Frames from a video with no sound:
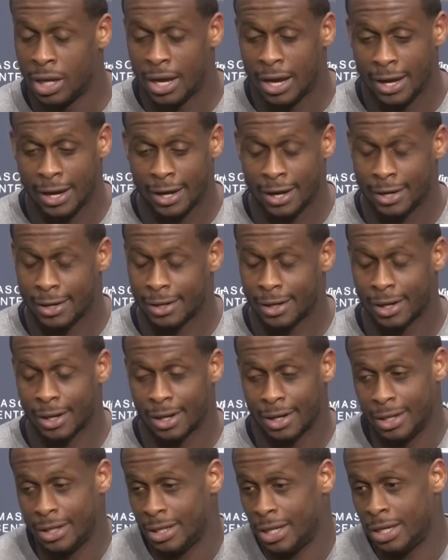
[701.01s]
And
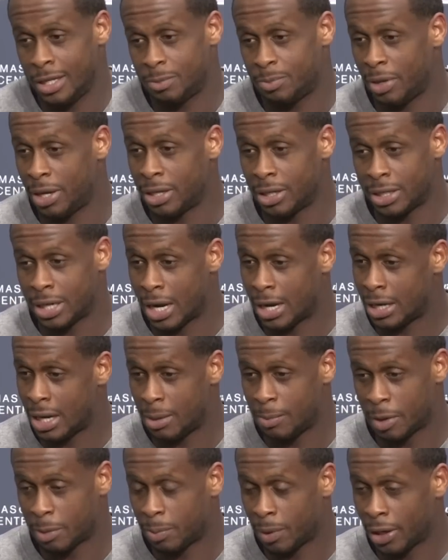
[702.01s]
he's been a
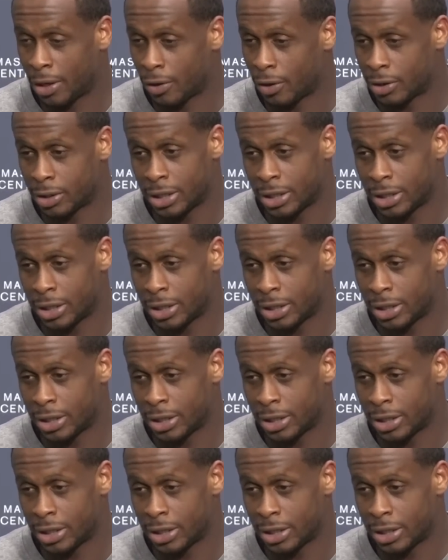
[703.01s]
dynamic player on